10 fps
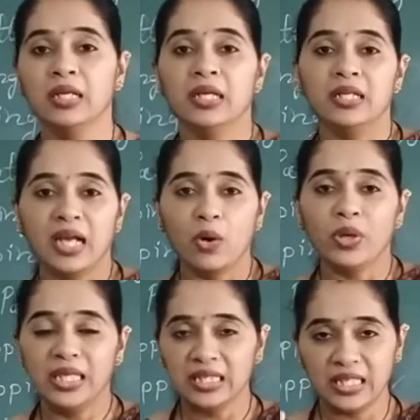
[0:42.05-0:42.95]
Now
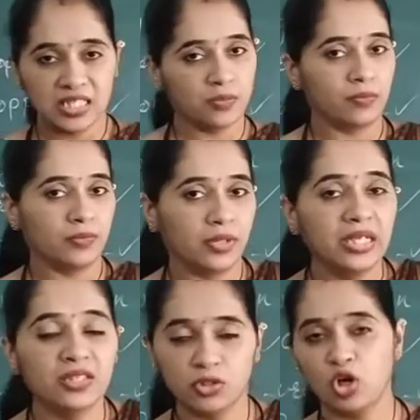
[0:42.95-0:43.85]
in this
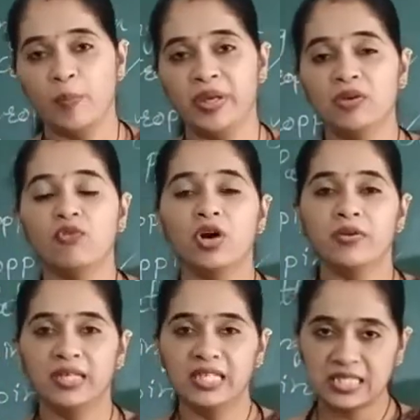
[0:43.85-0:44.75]
intercropping,
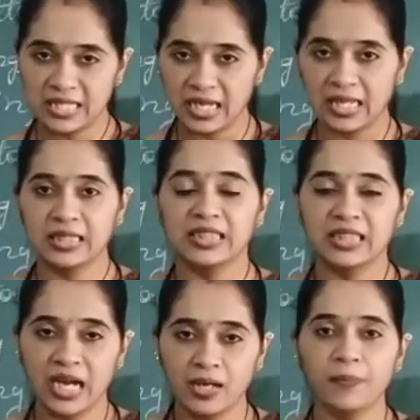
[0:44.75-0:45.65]
what is done,
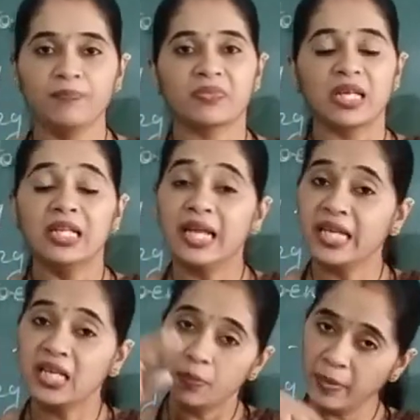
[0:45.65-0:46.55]
that
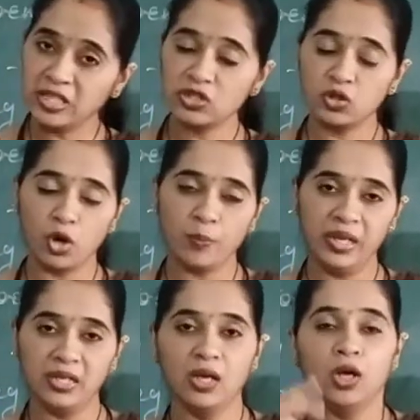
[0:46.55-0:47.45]
like mixed
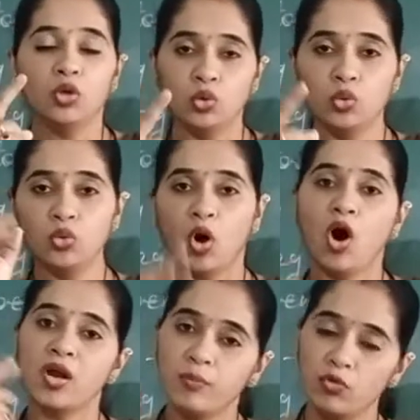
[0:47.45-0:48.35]
cropping, 2
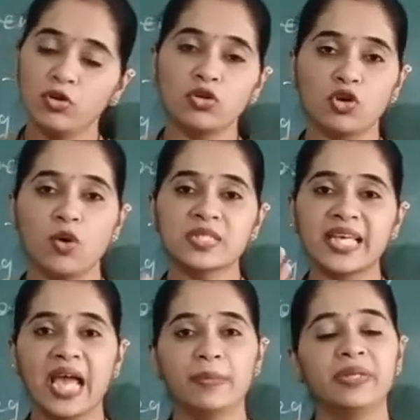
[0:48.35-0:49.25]
or more crops
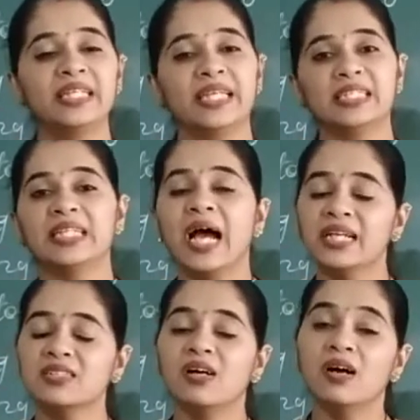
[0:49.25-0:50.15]
can be taken
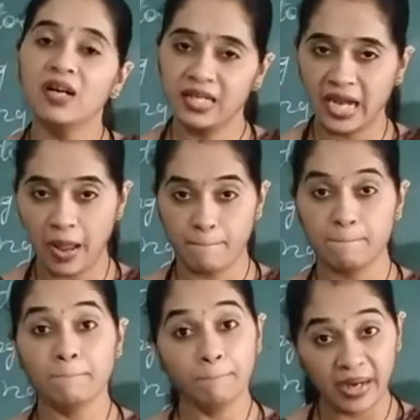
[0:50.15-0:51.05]
at a time,
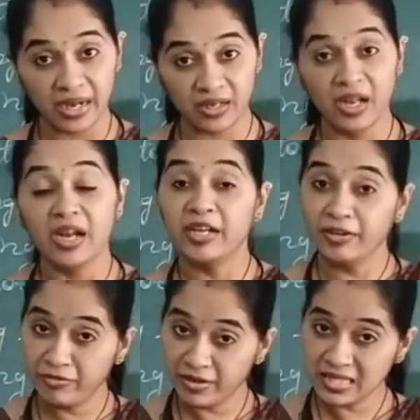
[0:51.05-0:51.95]
but
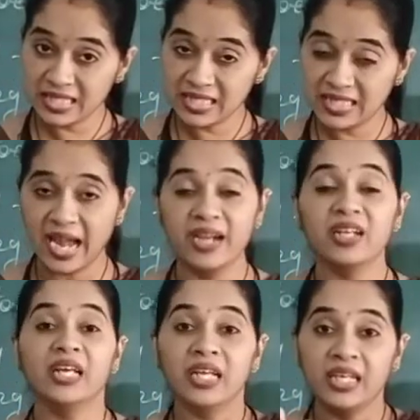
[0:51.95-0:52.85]
difference is that
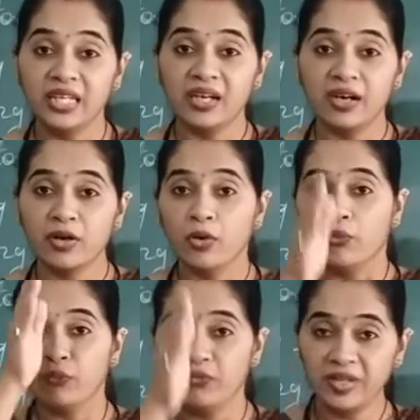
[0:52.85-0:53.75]
here
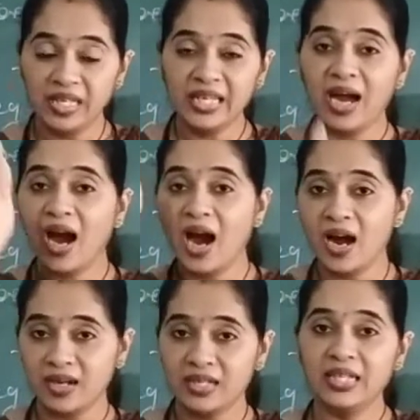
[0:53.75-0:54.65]
we
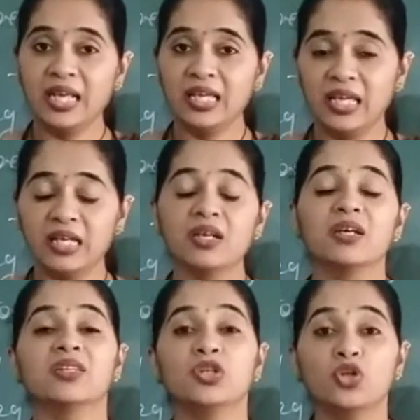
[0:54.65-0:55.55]
are taking
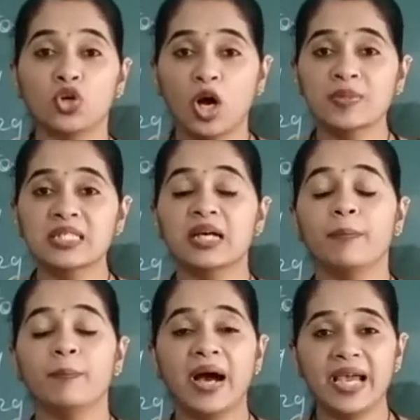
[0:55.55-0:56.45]
the crops
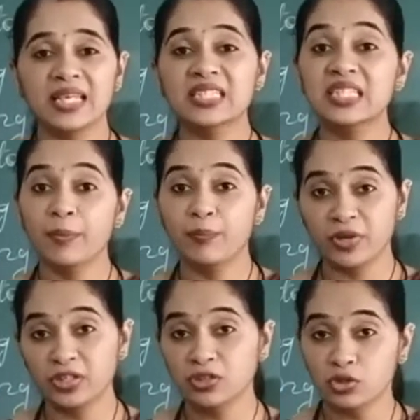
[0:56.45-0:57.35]
by
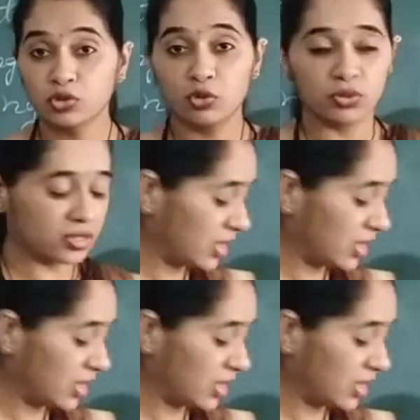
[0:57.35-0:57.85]
separate rows.